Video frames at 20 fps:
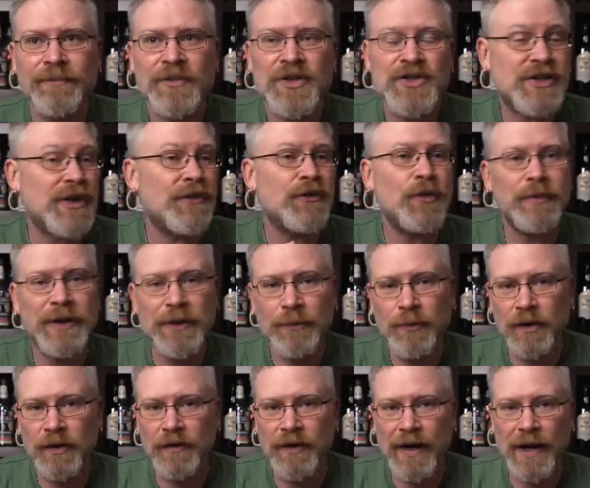several
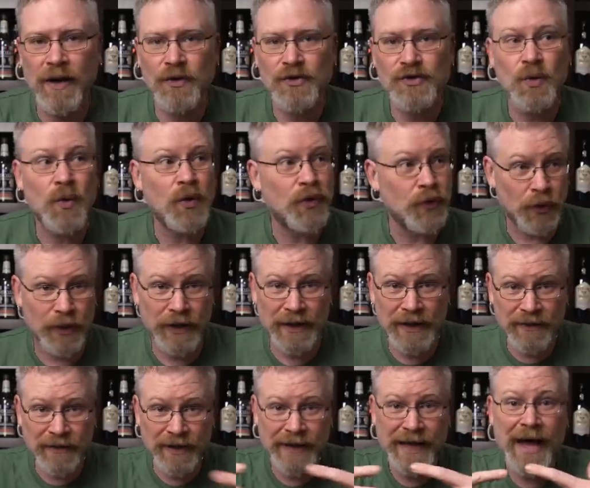people in the household or
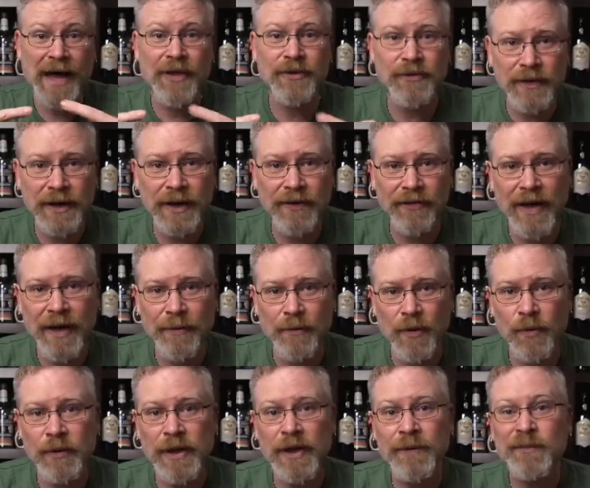in the gathering at that
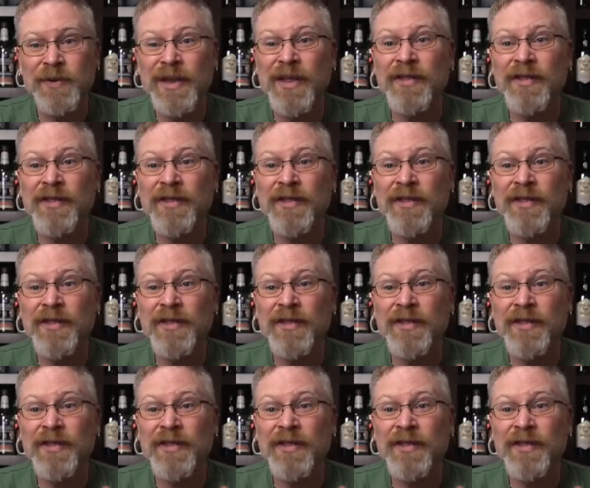moment